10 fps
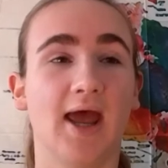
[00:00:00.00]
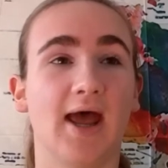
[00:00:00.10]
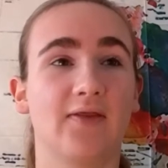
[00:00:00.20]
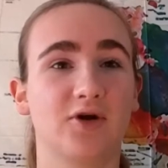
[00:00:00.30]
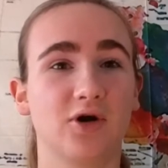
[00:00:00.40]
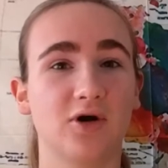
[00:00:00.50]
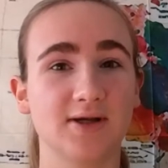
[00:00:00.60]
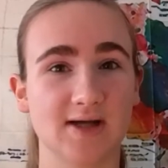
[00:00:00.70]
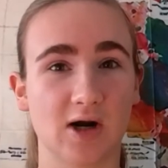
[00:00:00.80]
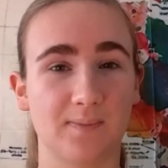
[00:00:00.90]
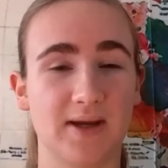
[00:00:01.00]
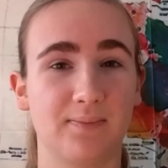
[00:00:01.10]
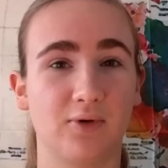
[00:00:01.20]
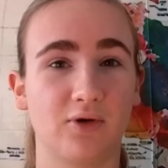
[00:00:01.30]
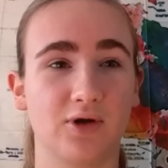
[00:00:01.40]
And the girls are
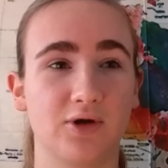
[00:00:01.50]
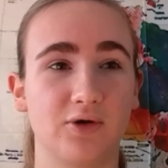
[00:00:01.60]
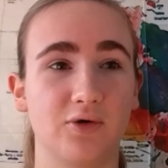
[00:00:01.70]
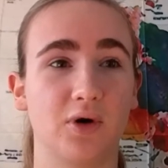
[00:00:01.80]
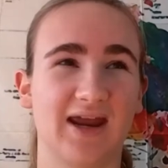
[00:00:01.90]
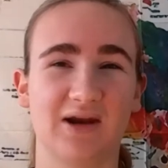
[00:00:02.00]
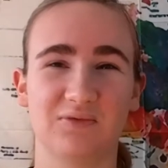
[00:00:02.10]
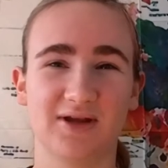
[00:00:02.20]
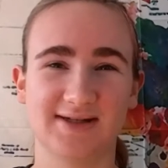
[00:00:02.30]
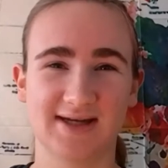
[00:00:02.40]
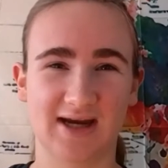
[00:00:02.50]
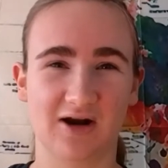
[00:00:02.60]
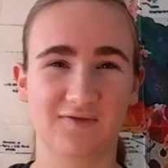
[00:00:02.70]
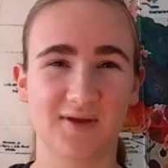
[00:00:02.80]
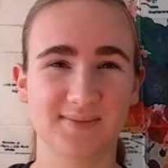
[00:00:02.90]
people who can't really take
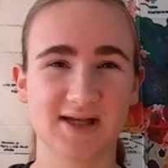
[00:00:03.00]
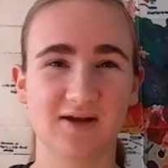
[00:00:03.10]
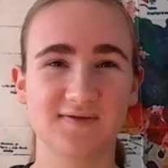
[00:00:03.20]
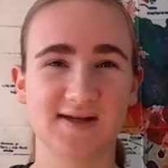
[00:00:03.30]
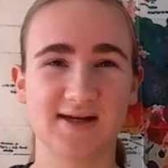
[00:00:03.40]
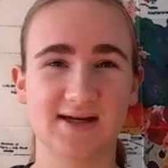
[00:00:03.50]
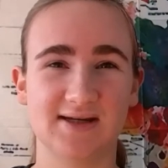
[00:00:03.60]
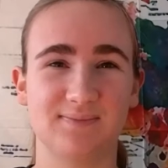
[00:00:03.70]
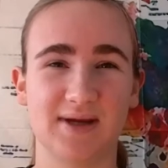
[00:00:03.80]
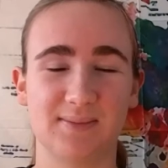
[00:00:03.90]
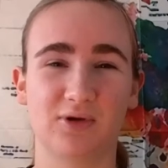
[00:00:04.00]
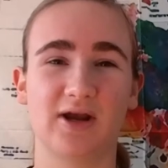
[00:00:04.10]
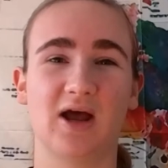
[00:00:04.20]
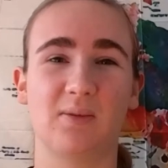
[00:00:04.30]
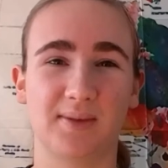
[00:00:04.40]
care of themselves. They need people
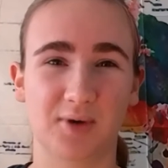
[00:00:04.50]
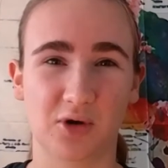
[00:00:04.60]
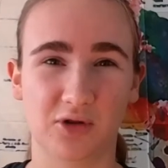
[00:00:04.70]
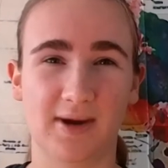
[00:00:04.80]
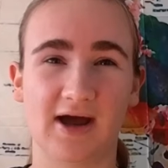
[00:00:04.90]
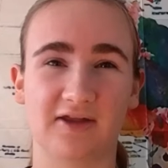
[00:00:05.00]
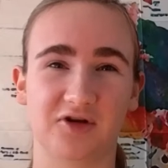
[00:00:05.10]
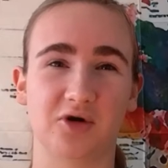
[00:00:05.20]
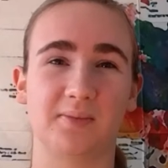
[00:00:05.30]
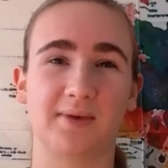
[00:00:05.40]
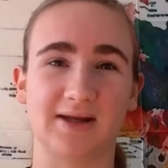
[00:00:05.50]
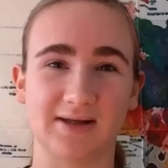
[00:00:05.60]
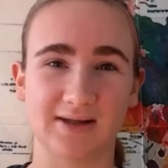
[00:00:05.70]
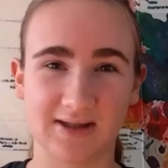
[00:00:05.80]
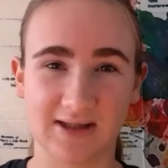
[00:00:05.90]
to help them go to the bathroom
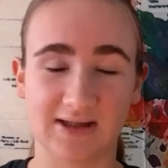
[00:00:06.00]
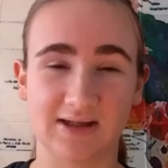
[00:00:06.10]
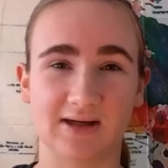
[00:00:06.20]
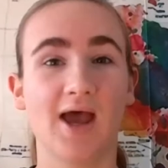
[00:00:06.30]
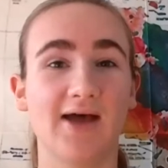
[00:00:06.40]
and eat.